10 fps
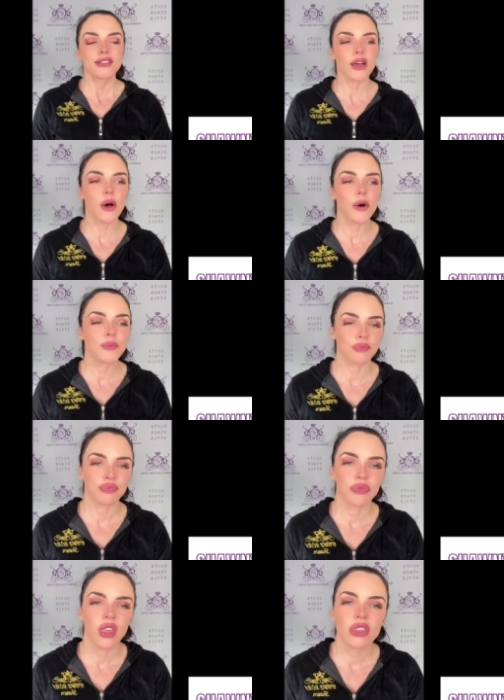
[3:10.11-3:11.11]
So
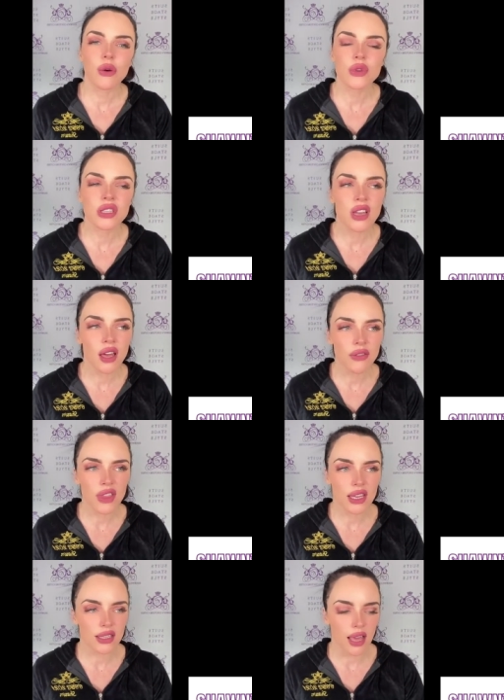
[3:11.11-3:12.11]
there was none
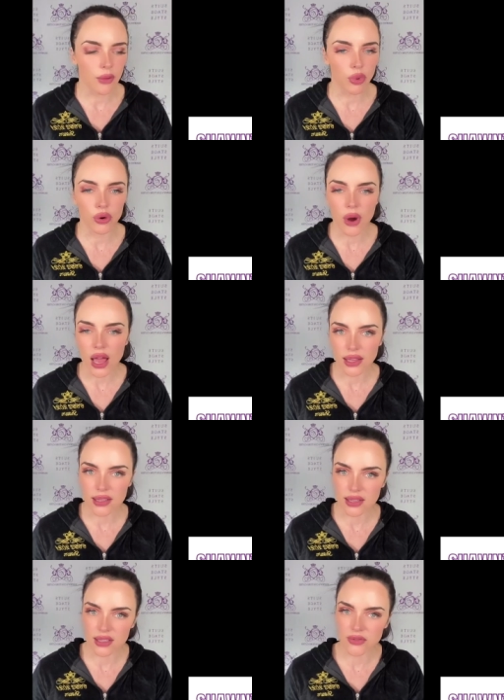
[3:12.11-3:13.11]
of this like
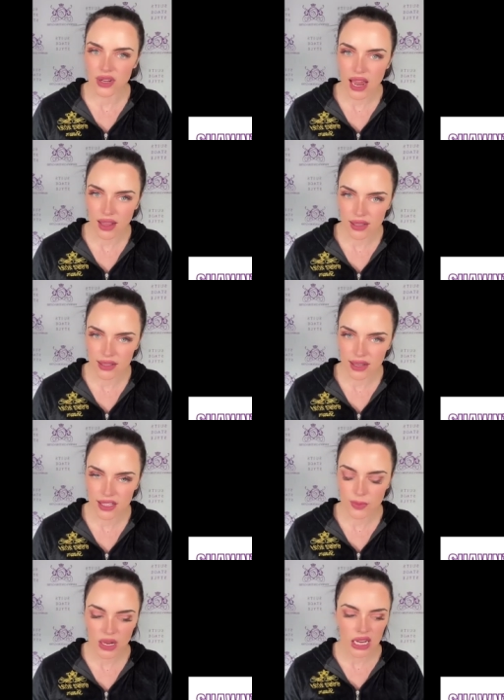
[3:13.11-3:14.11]
paralysis of
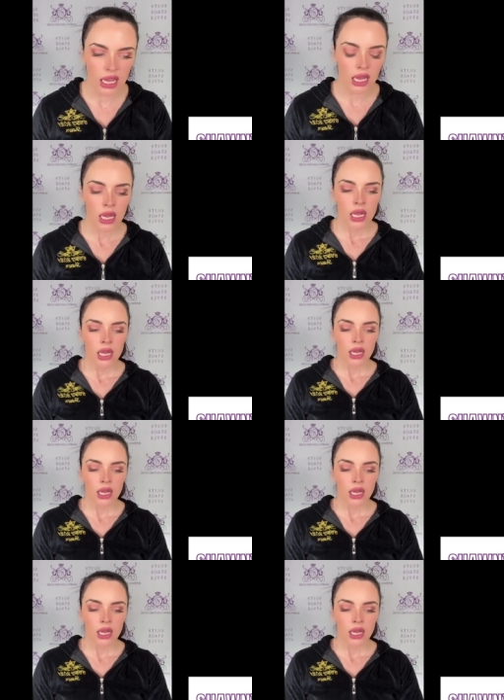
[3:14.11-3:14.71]
analysis, meaning